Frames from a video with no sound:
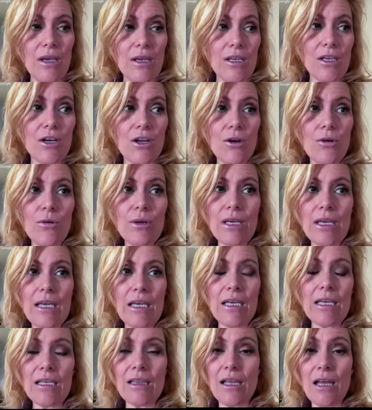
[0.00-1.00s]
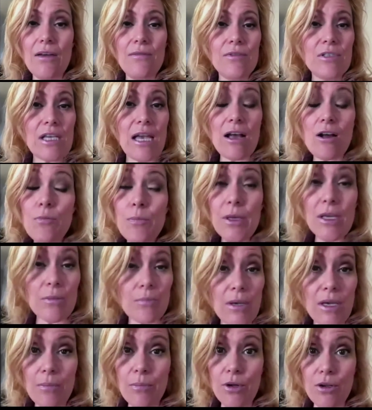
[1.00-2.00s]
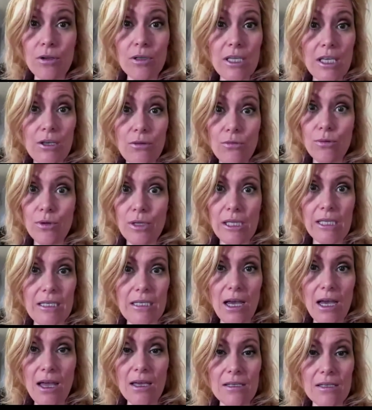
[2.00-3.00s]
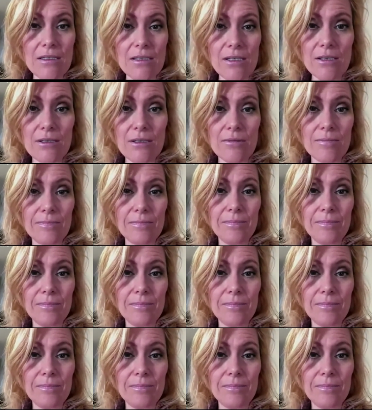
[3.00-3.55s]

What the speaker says: He loves helping people. He really does.